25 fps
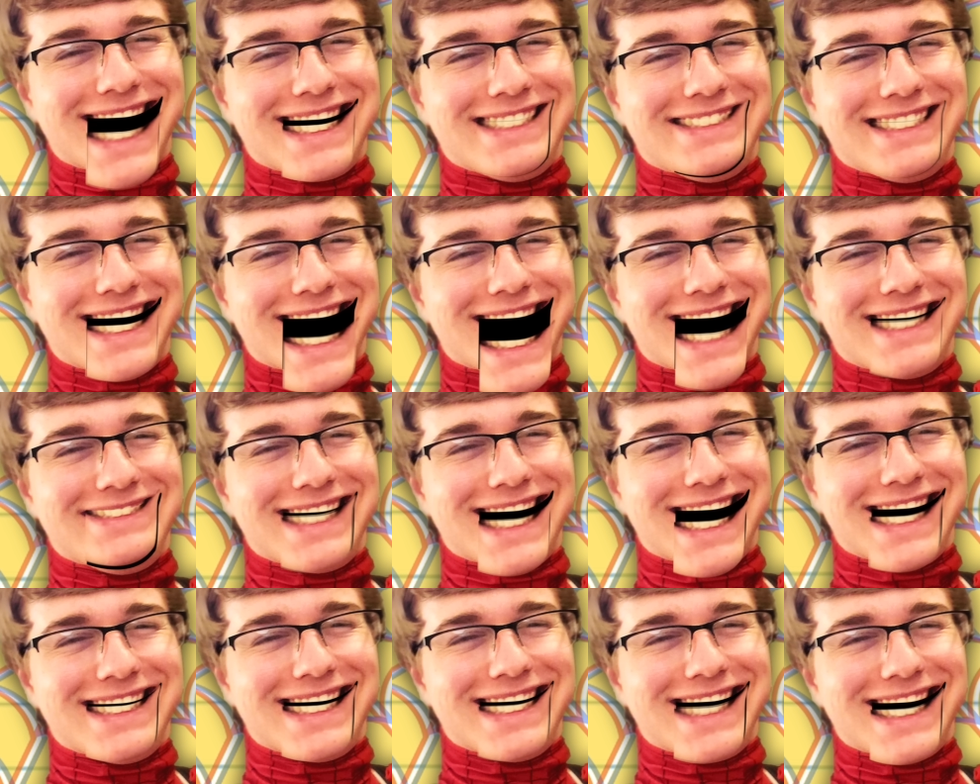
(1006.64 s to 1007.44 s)
man,
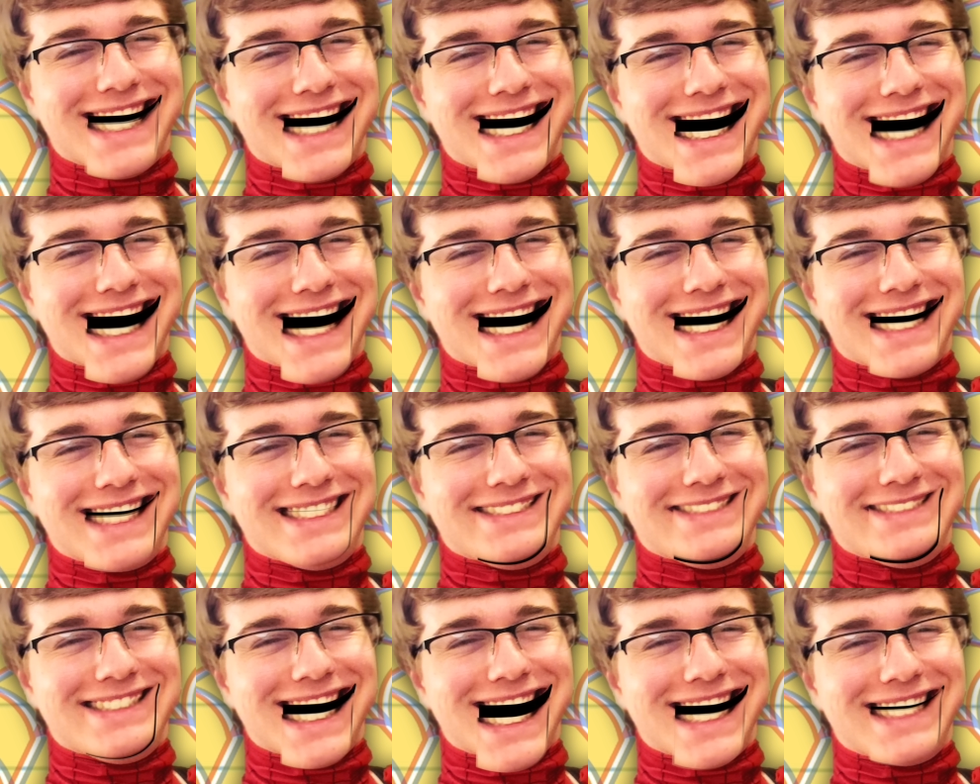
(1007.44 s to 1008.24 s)
that game was so
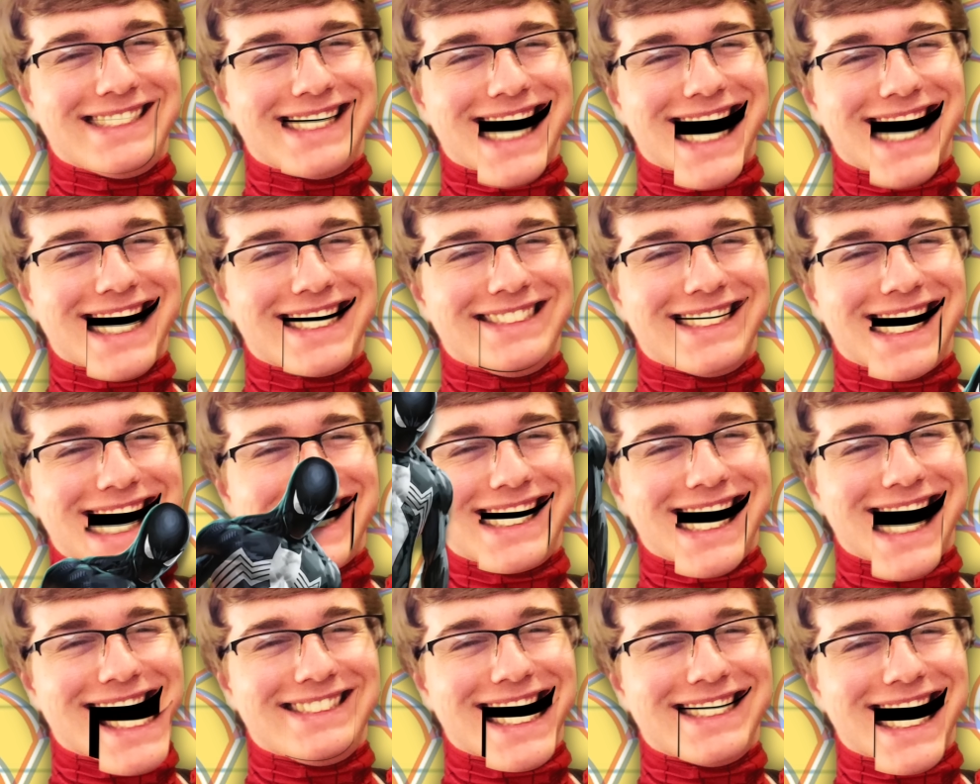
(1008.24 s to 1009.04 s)
cool. It looks like they're
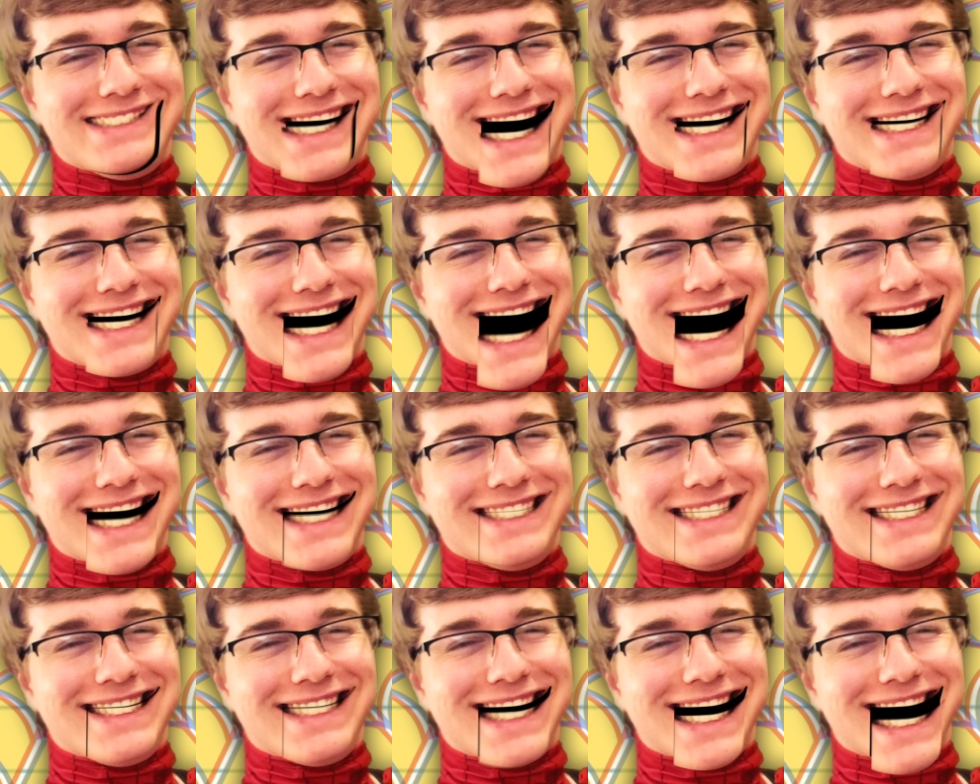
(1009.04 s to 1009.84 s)
doing the black suit
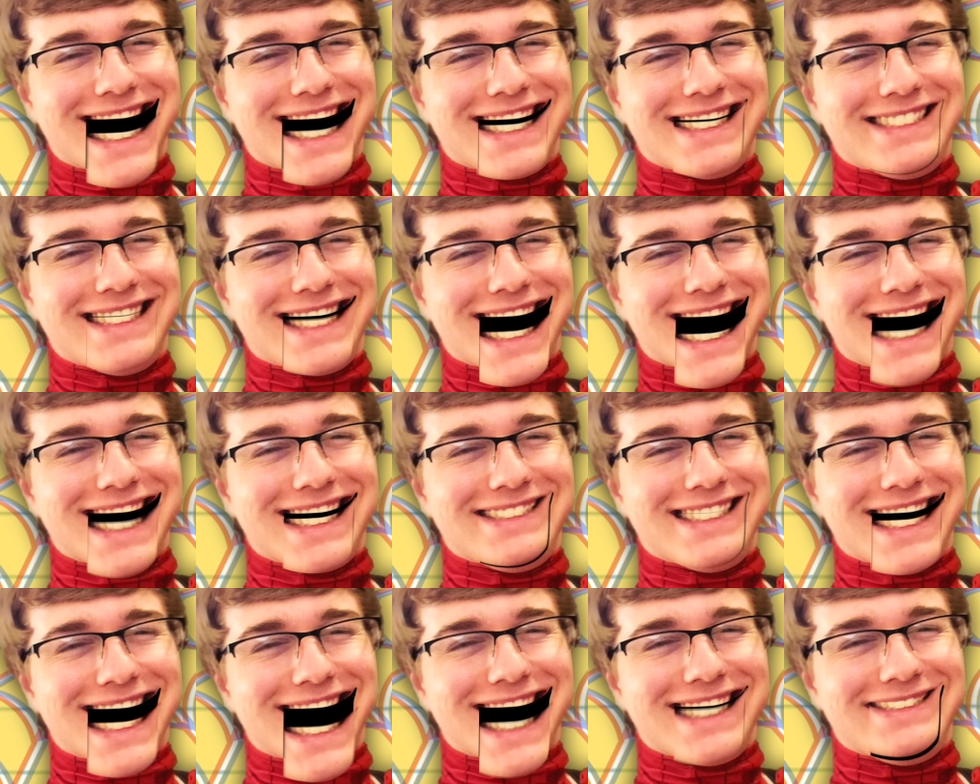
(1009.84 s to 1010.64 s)
next. Huh, who's
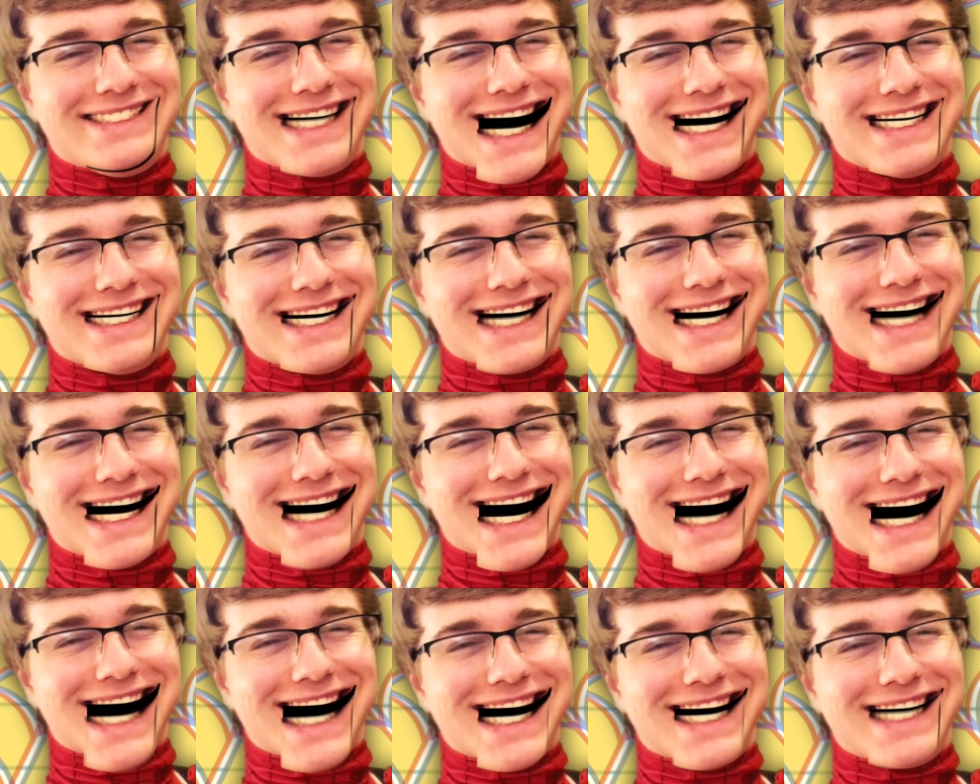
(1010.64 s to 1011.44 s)
a good villain for
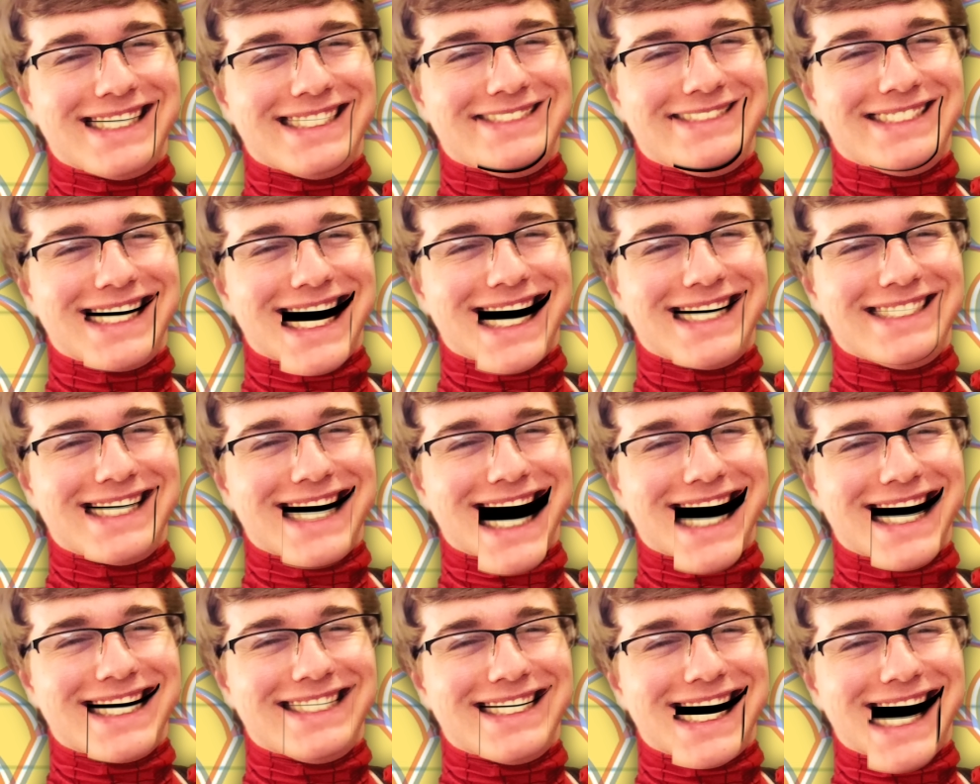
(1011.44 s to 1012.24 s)
Spider-Man to fight in
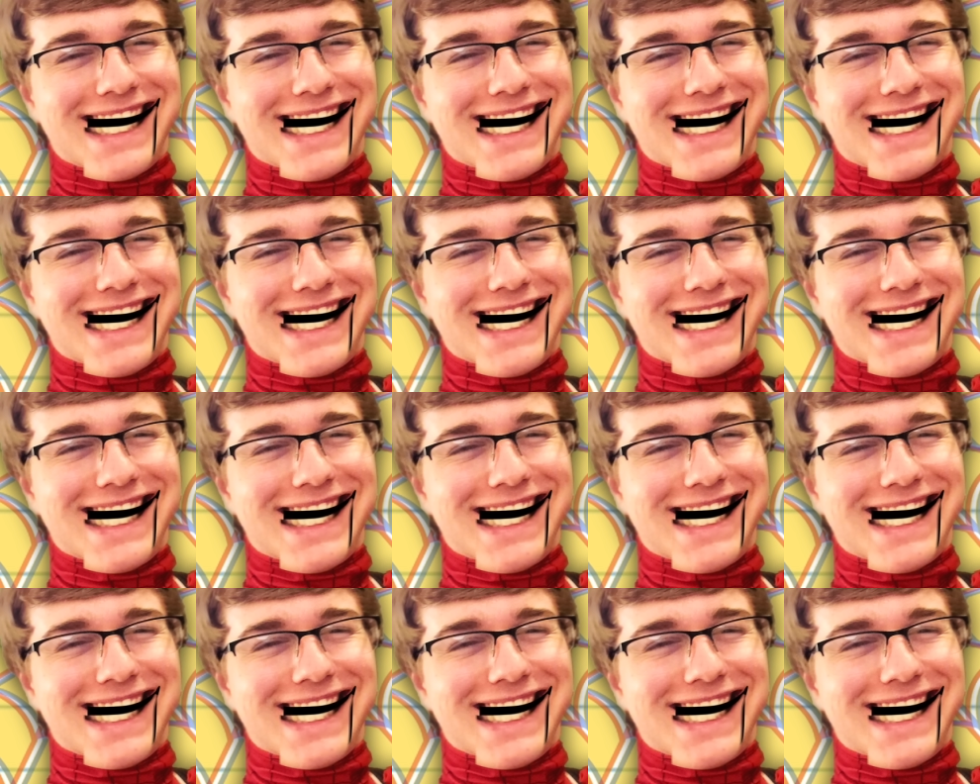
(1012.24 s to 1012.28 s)
the black